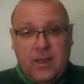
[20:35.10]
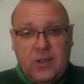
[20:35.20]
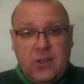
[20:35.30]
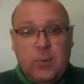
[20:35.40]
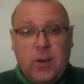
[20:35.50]

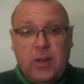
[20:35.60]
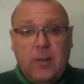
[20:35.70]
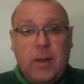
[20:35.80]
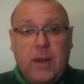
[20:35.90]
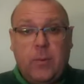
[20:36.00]
She won't
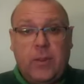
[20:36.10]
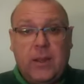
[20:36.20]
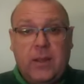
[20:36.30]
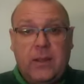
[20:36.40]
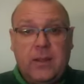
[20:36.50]
come out with
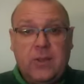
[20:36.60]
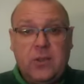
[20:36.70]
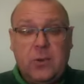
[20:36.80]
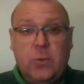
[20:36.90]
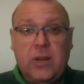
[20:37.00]
it.
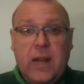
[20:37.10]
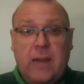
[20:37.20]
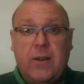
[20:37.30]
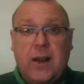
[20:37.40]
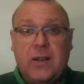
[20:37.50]
She would
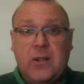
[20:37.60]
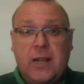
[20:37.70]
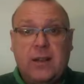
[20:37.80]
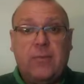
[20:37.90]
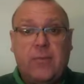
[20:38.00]
never actually
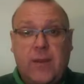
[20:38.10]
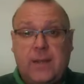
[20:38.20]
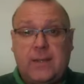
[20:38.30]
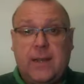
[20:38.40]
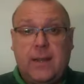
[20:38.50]

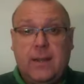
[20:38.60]
confess it.